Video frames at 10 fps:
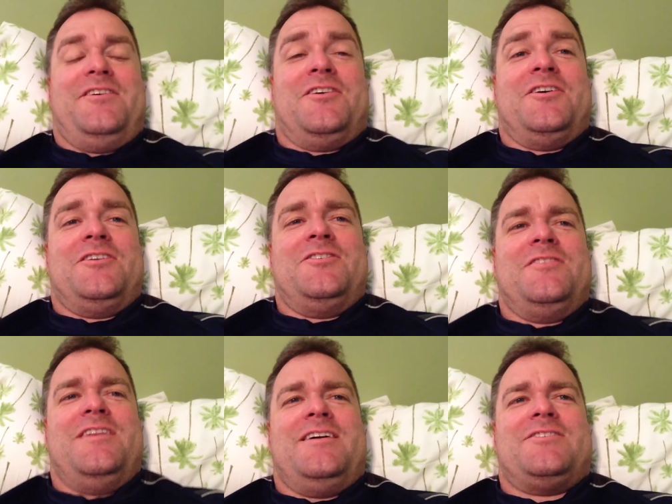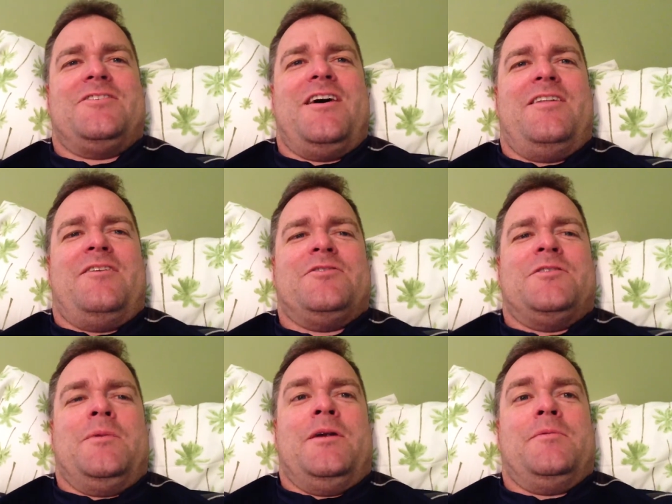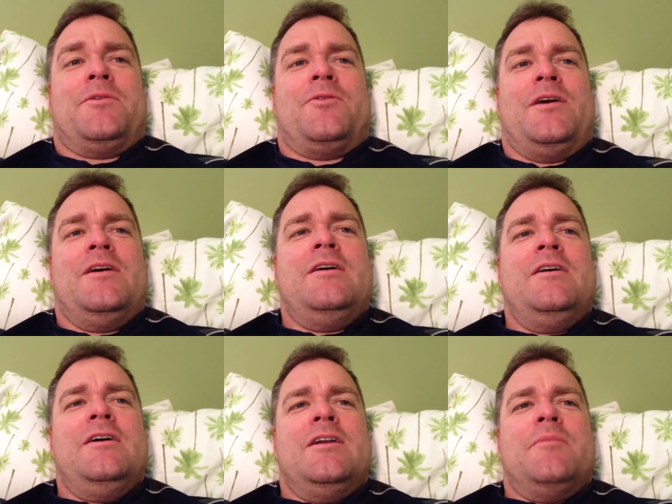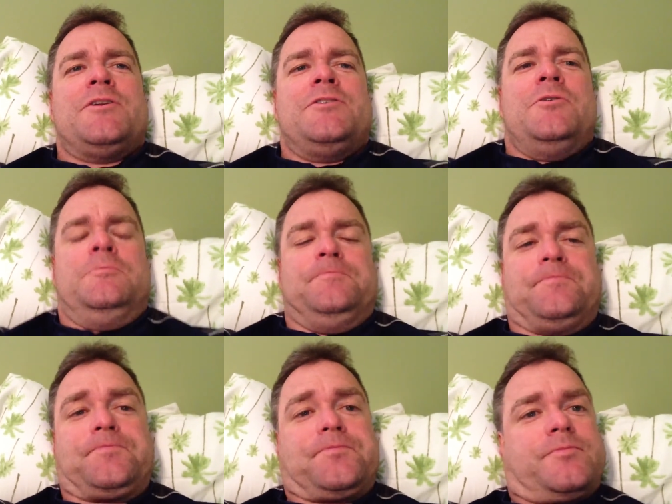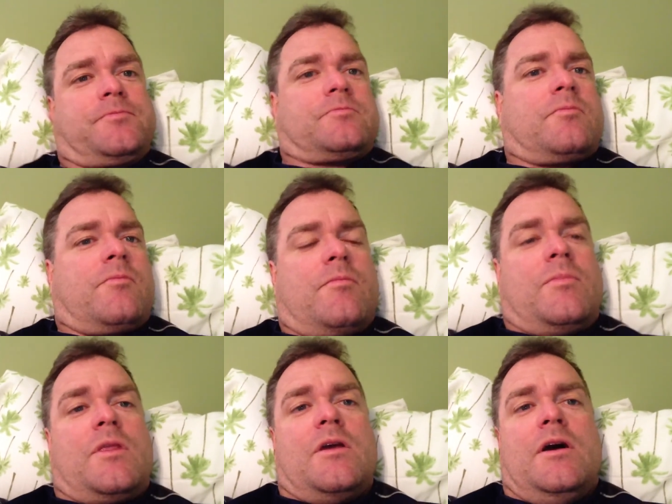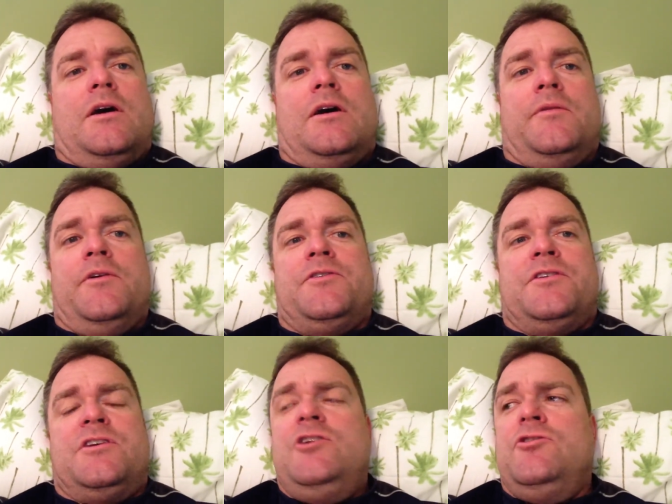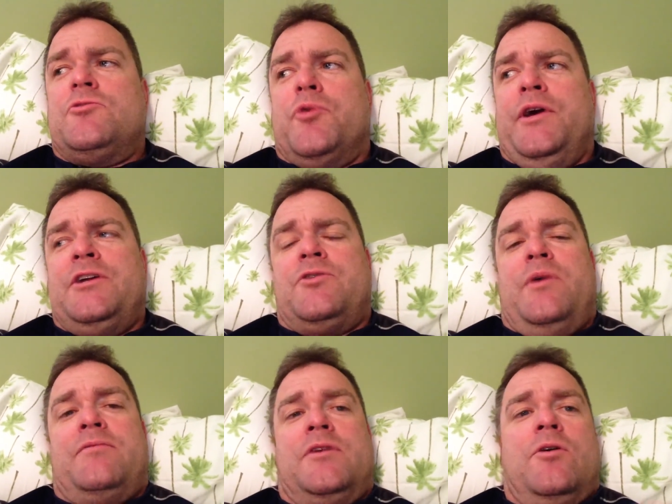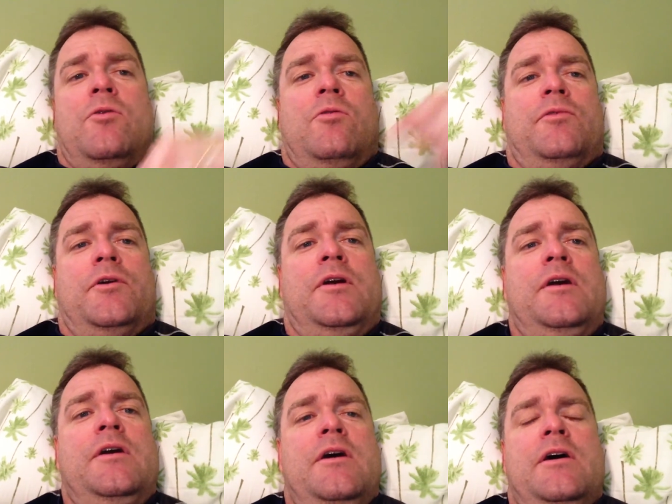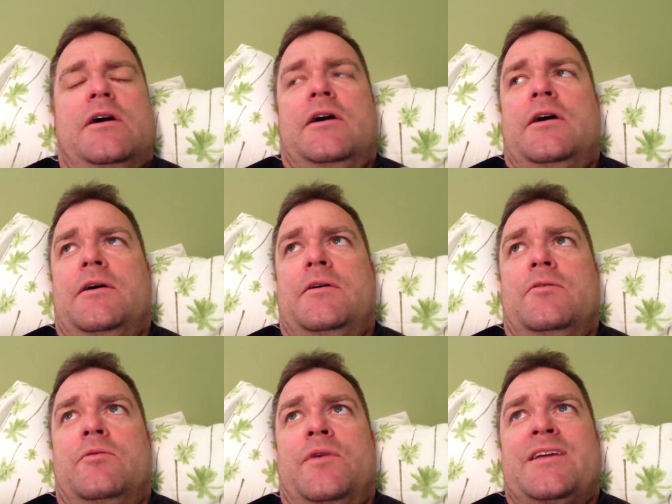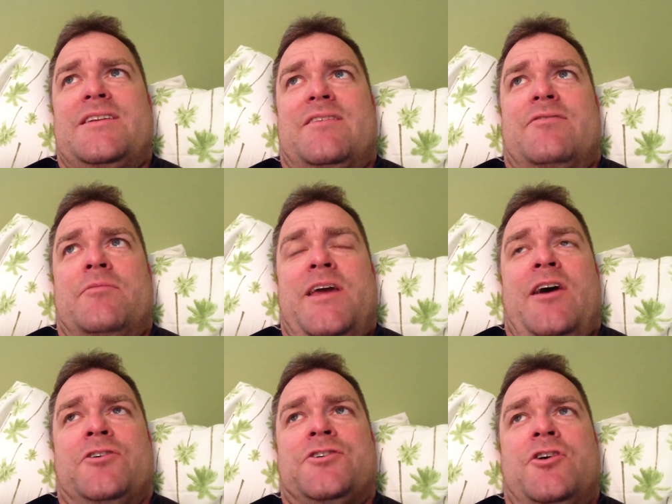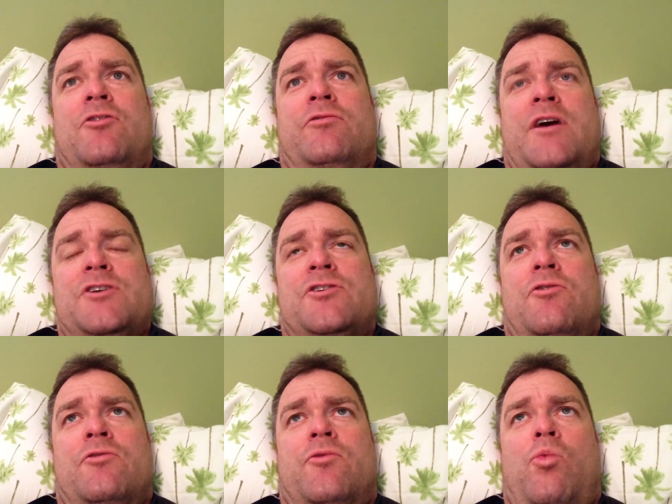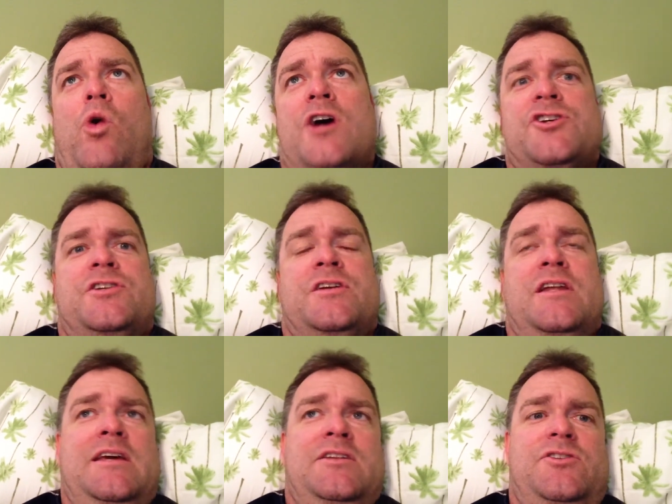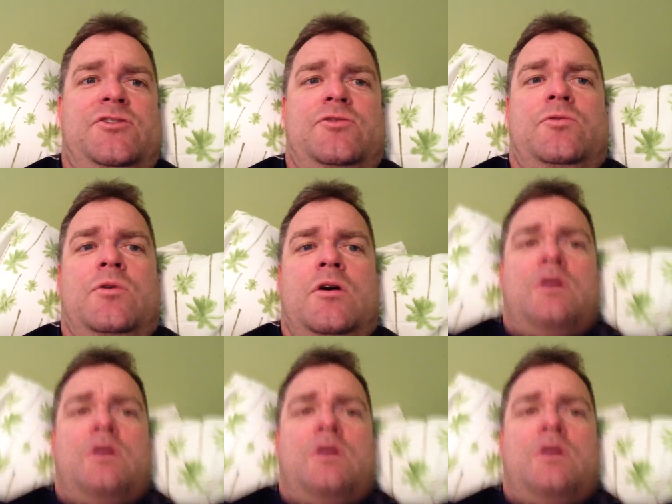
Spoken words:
good doing that. So that was my number 3. Number 2, there's this huge bridge we have to go over when we get from Kelso. We're actually going from Washington into